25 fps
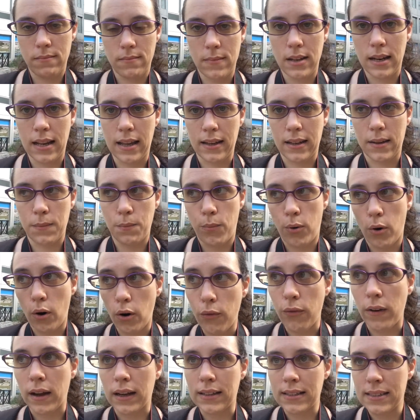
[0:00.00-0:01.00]
like
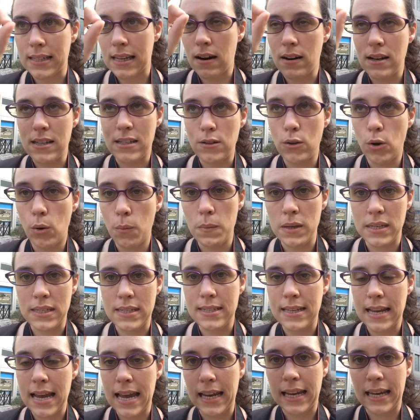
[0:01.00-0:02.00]
perfect. There is no
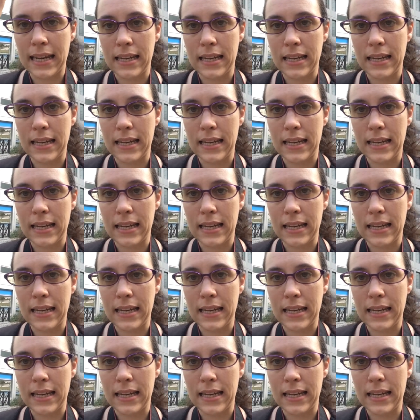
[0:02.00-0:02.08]
mistake